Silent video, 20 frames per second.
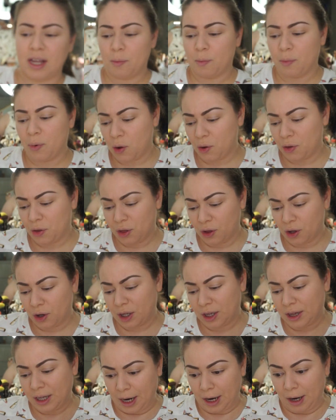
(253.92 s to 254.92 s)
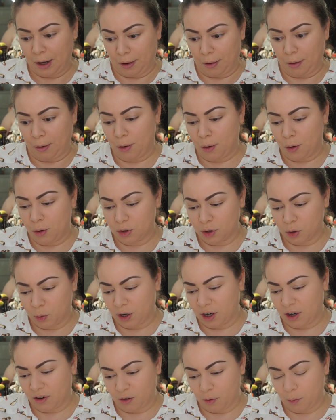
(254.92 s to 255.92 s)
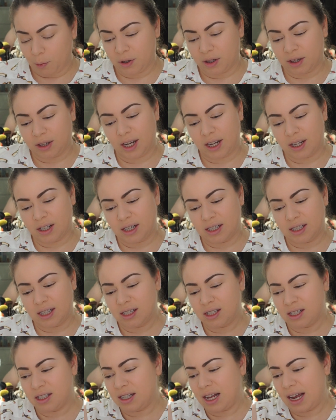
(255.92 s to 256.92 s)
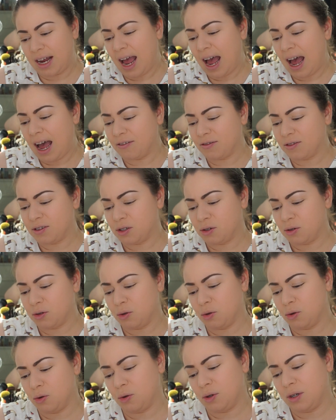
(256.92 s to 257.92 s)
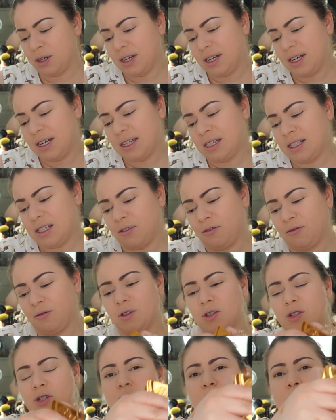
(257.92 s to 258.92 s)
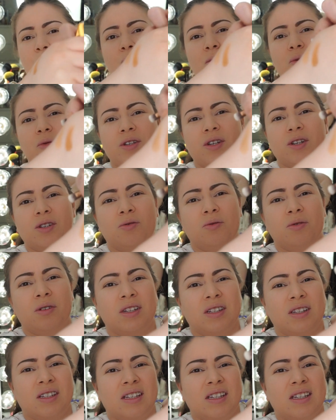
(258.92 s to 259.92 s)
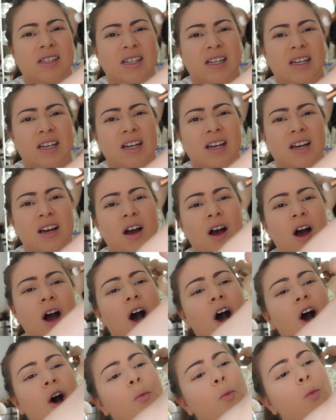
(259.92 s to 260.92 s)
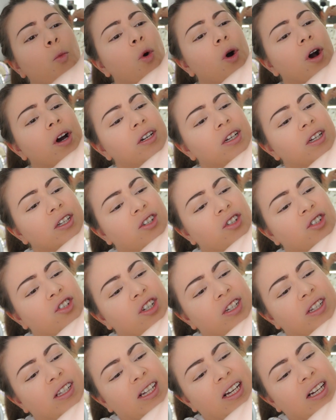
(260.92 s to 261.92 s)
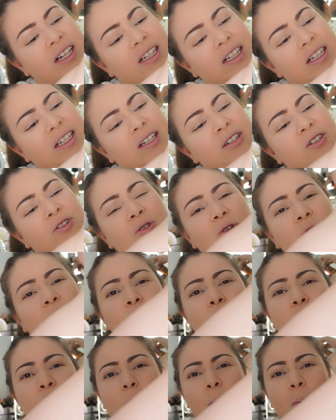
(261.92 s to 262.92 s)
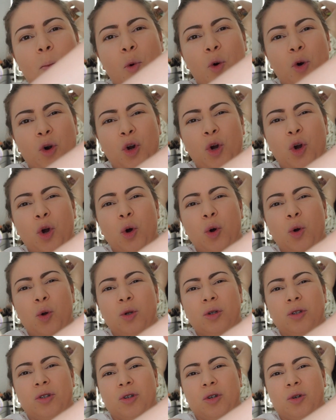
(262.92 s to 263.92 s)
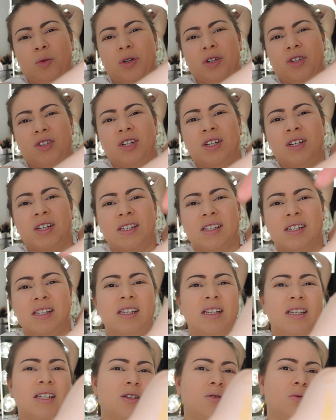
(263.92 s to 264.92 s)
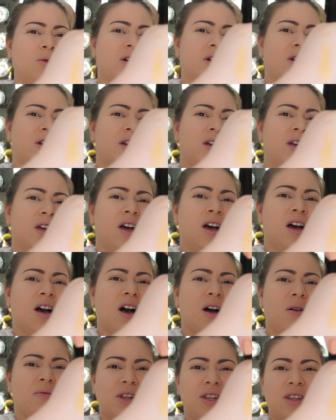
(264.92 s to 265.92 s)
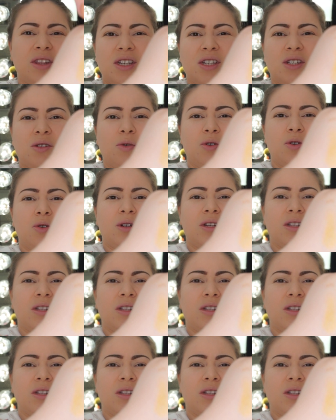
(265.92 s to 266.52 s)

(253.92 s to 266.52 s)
they both look like gold or whatever, but they have two different tones, as you can see. One is just a little more golder, which is this one, than this one. You